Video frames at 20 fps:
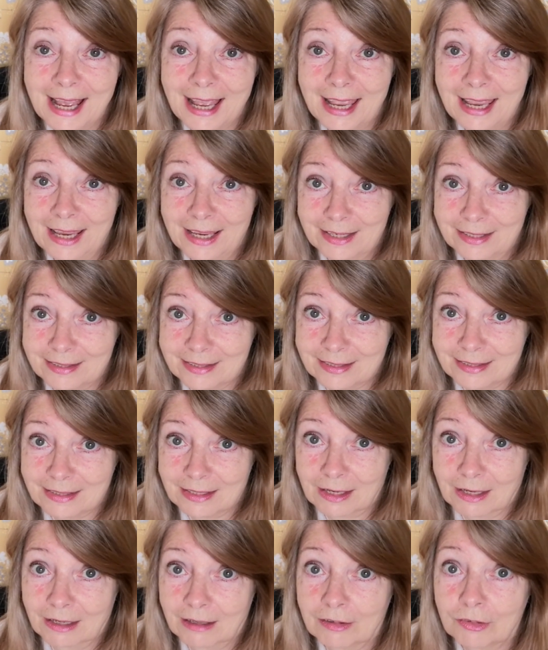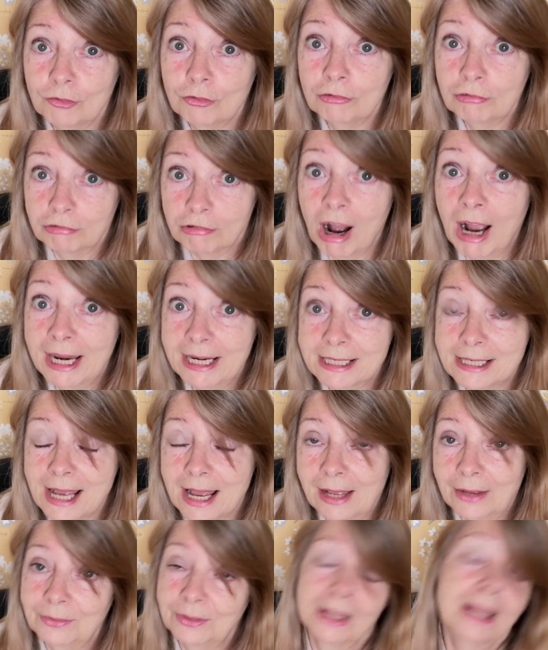is right
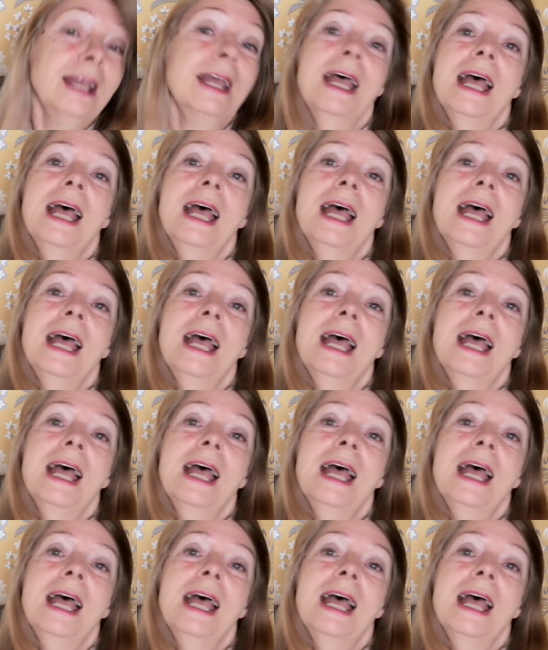down.